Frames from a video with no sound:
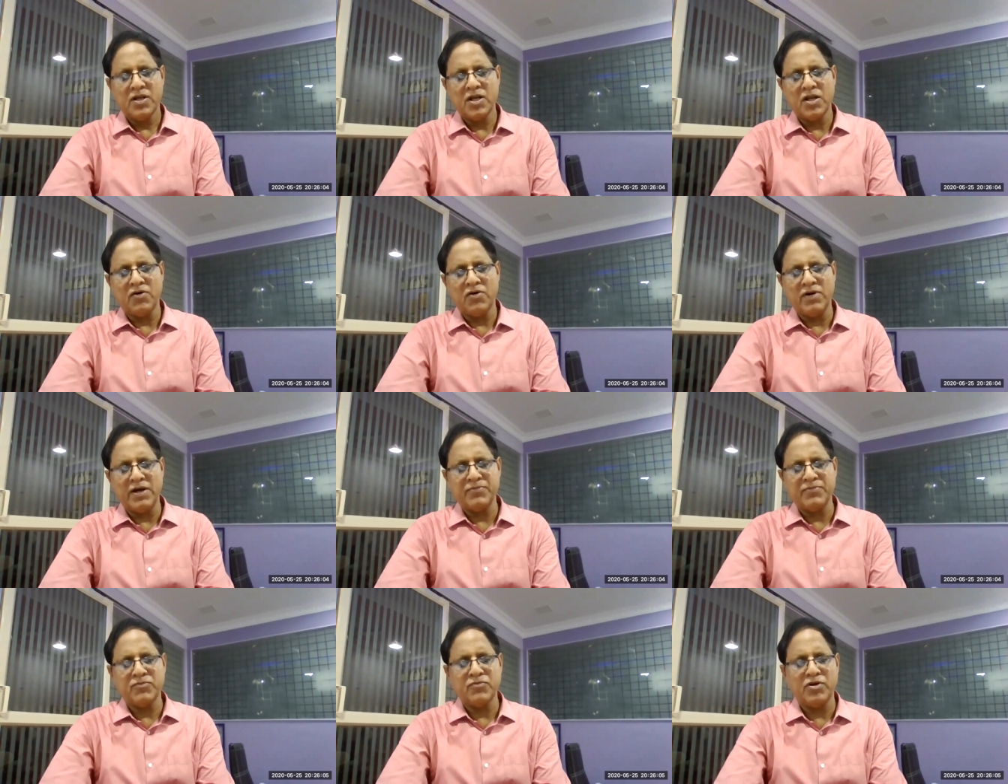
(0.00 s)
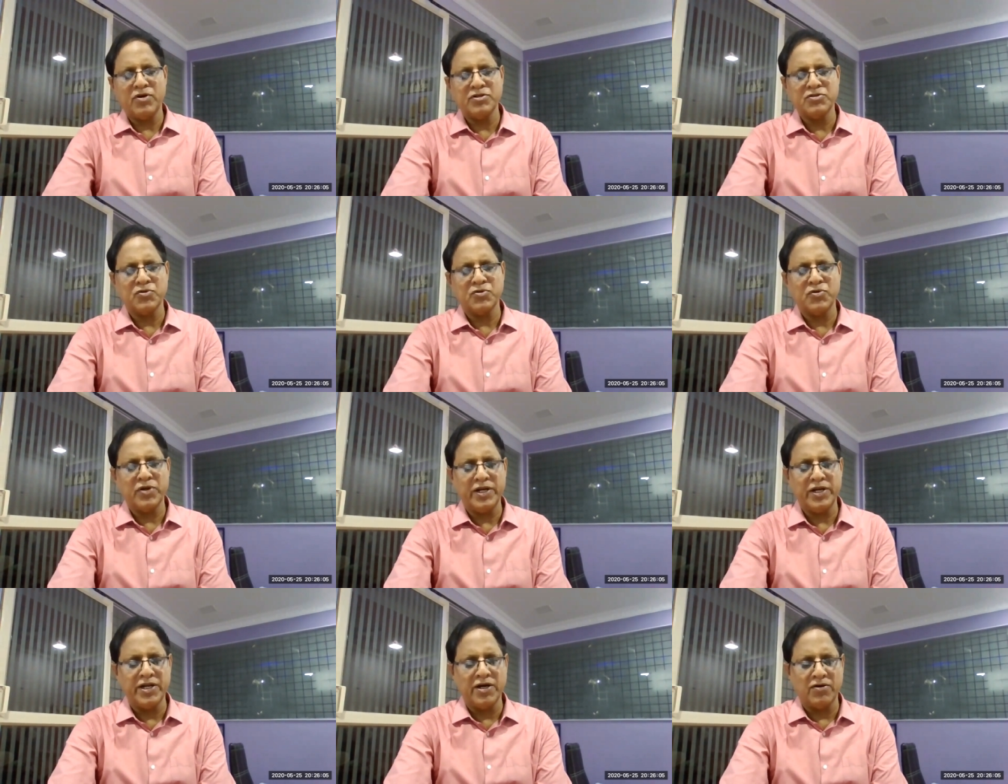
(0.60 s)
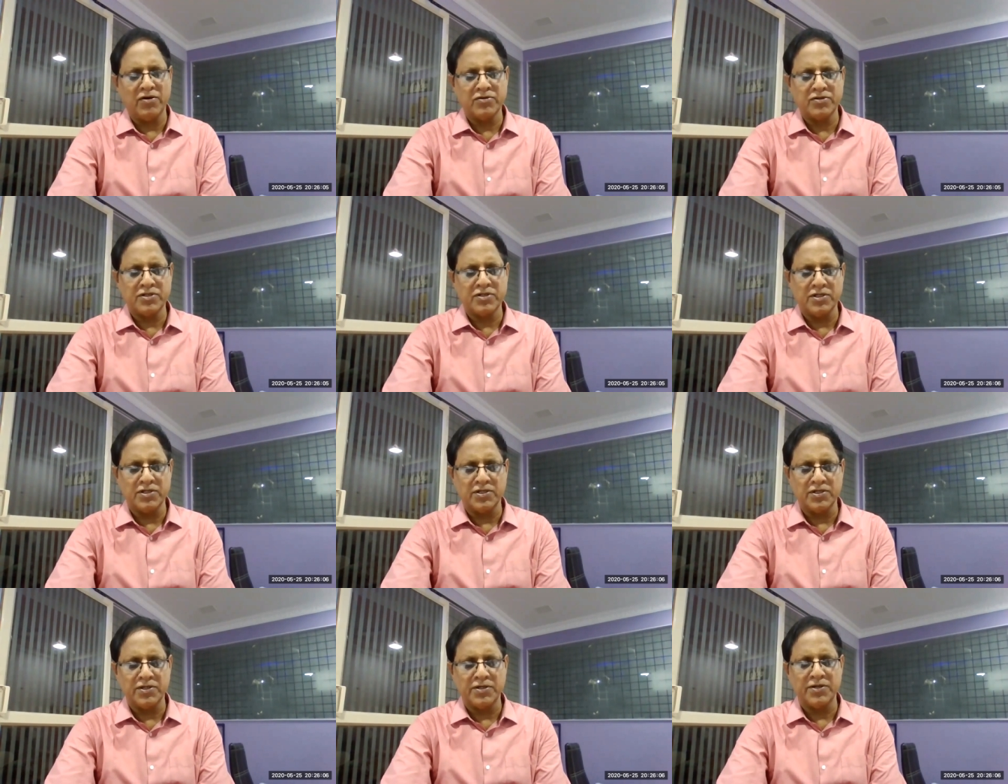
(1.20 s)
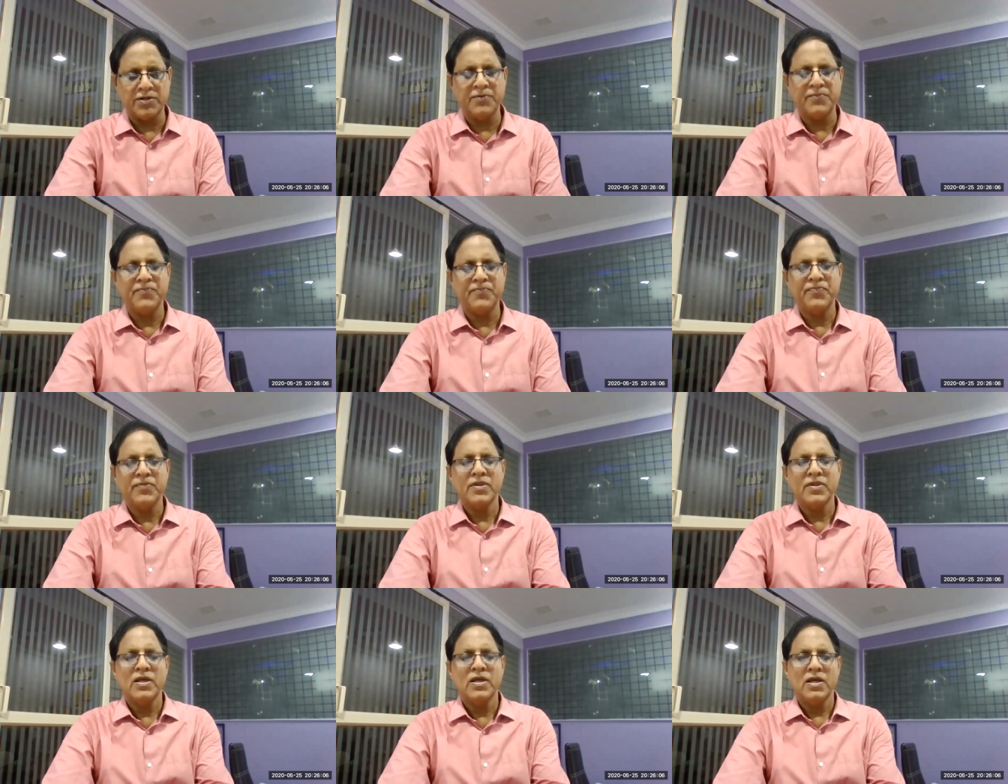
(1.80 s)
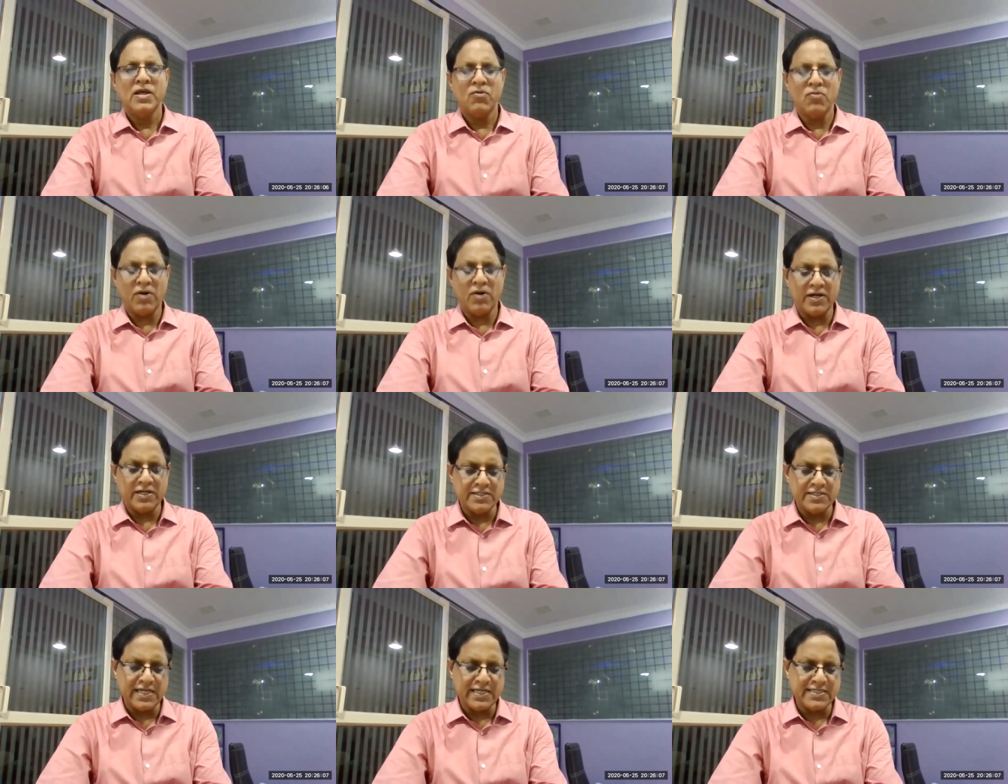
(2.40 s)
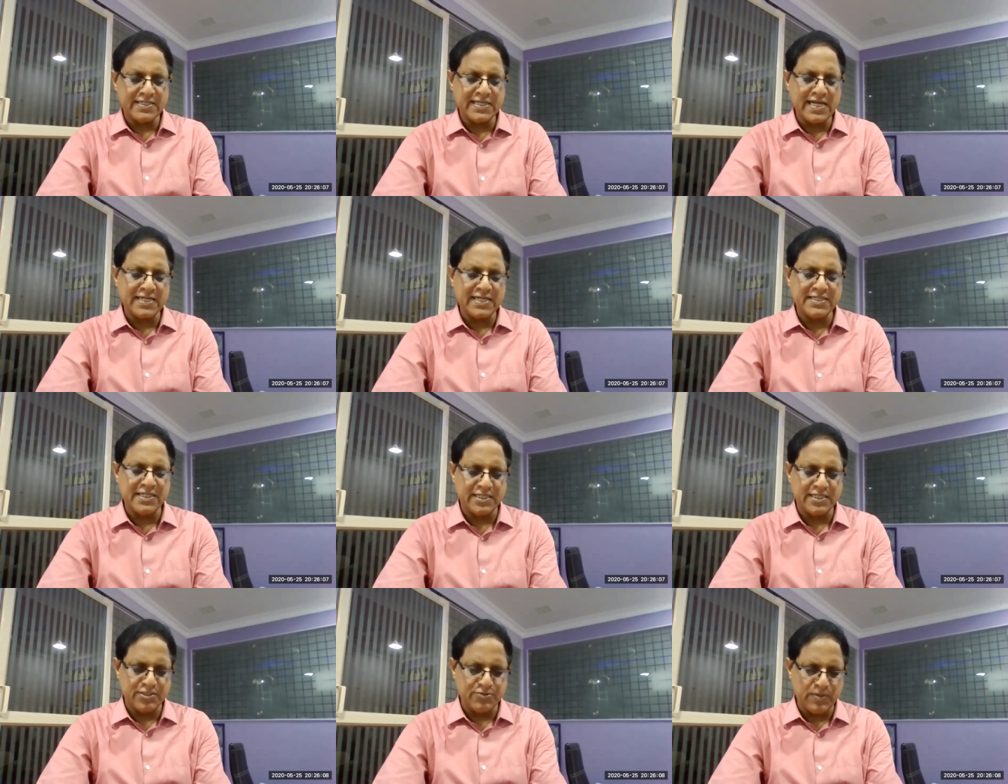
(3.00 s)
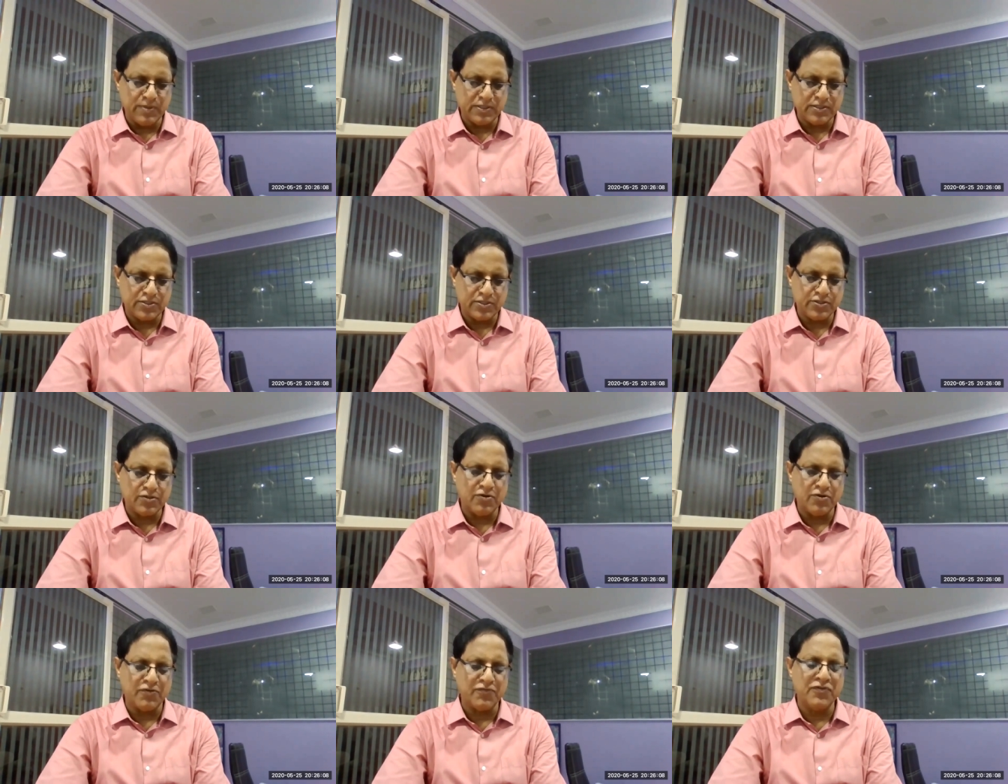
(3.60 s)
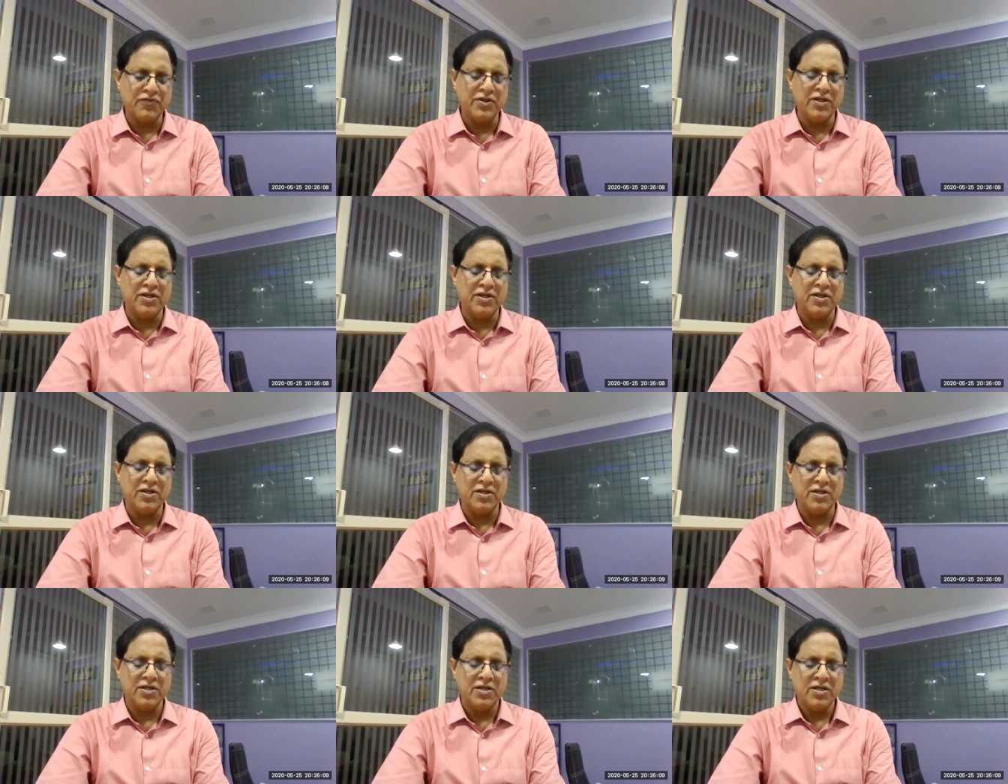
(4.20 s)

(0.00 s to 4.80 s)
Now I'm going to read out uh, what is the exact judgment of the